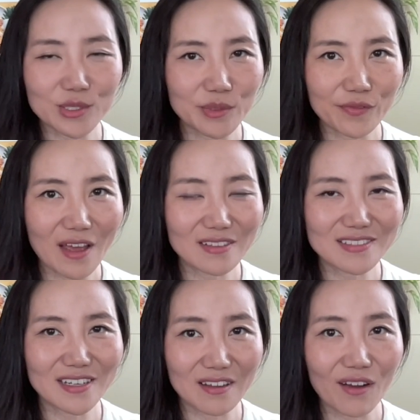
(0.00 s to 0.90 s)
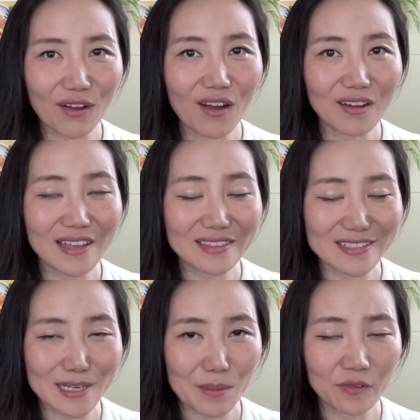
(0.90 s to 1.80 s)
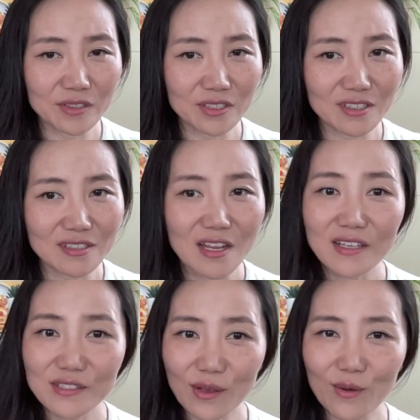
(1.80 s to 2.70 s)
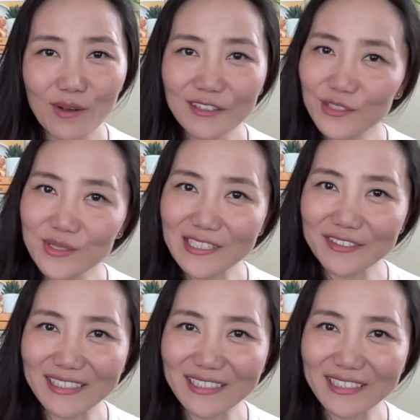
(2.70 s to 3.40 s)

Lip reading: to be found in Hong Kong at this time of the year, so I use dill